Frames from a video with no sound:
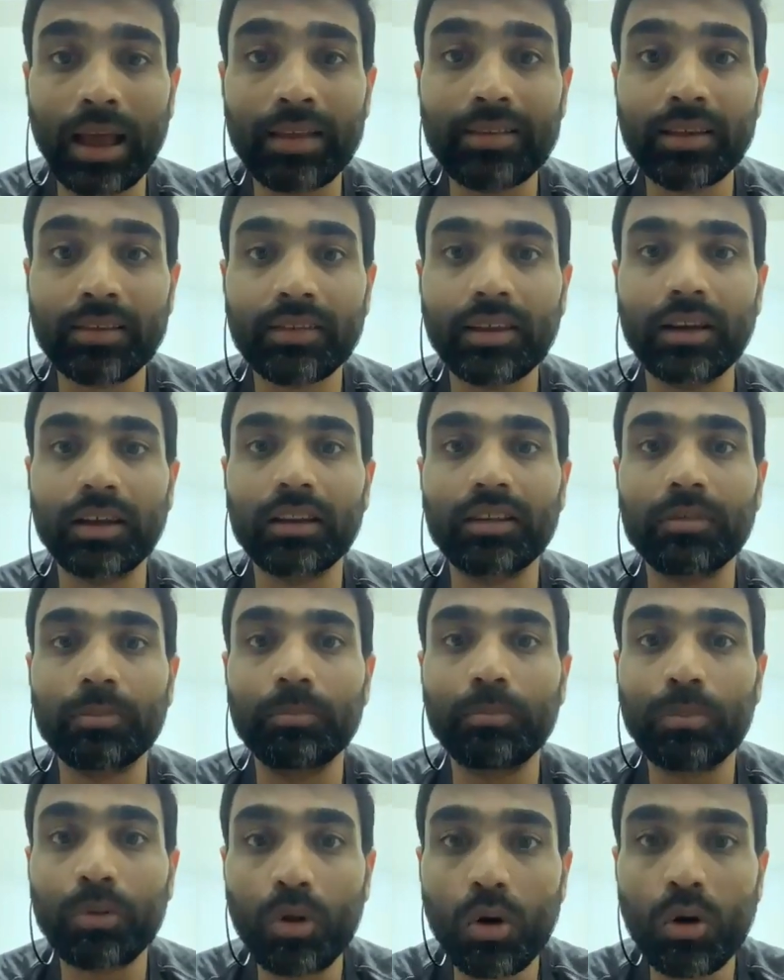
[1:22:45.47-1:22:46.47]
as I said,
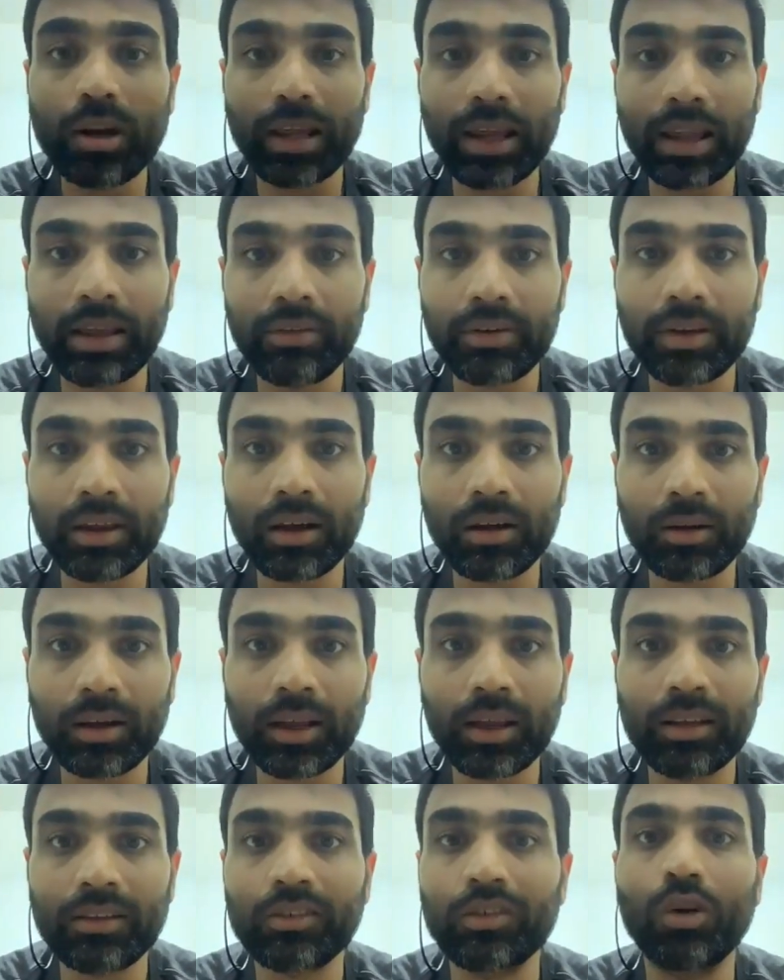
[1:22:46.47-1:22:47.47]
it's broad area,
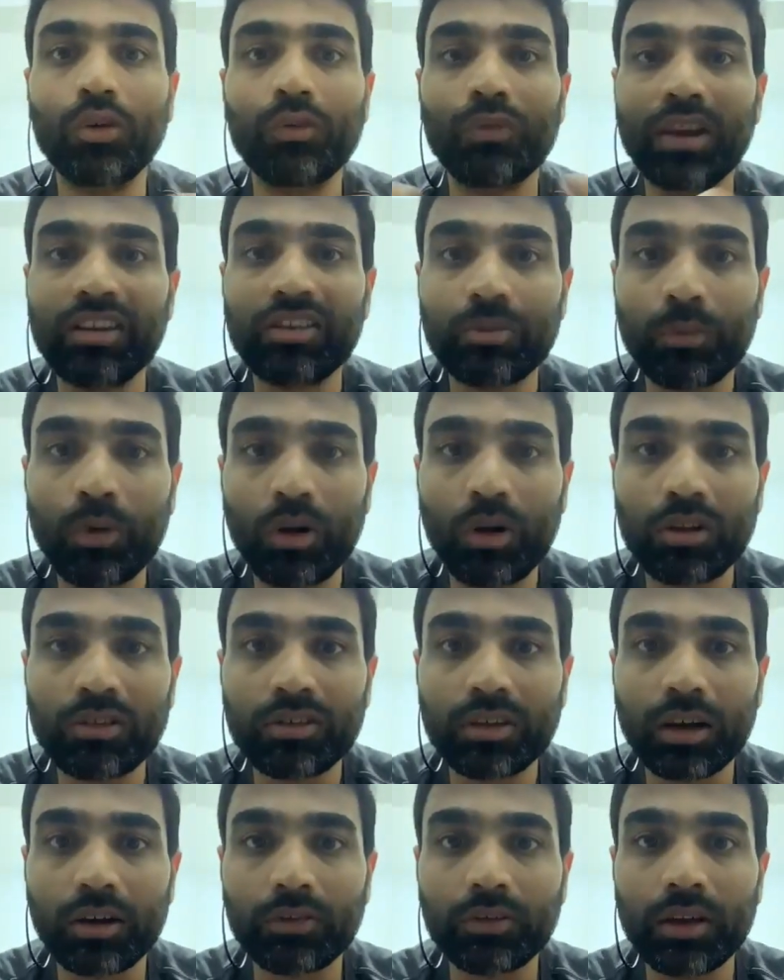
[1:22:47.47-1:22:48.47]
okay. It's not very small
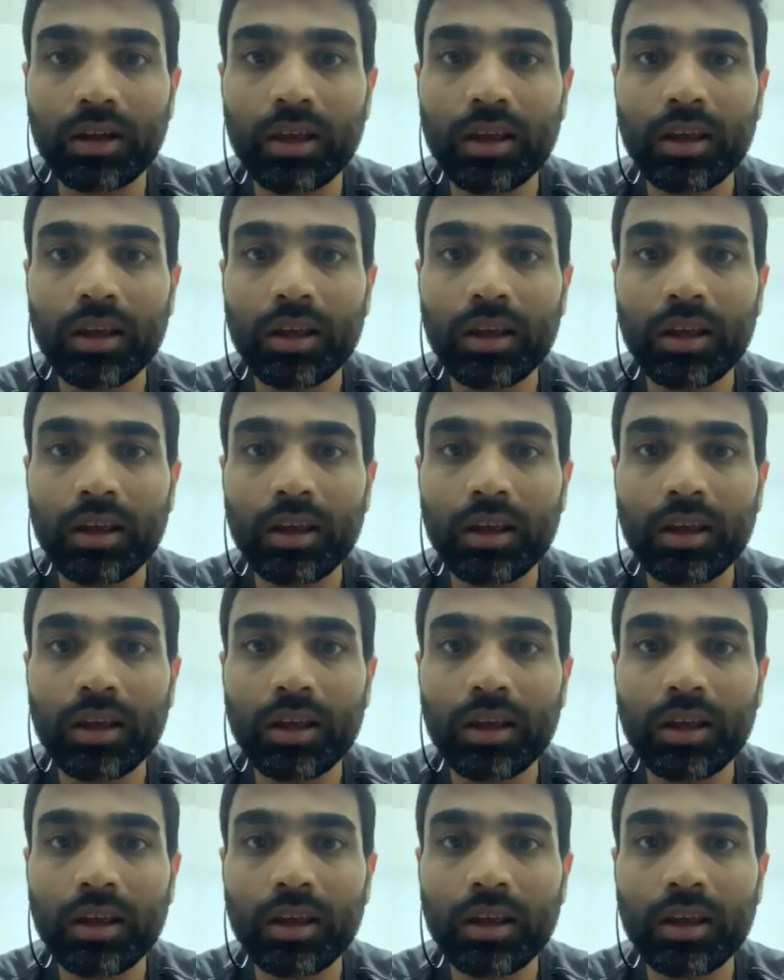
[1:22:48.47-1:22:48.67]
stuff.